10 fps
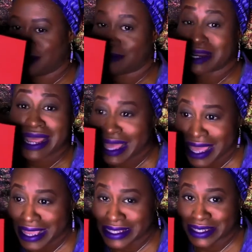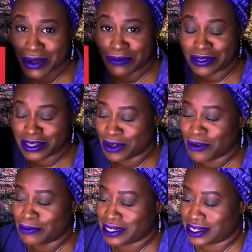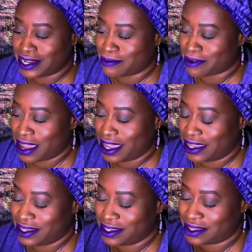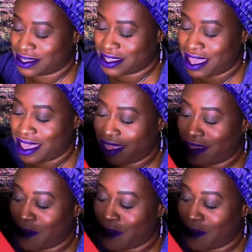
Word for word: But I had to open it up, right? Okay.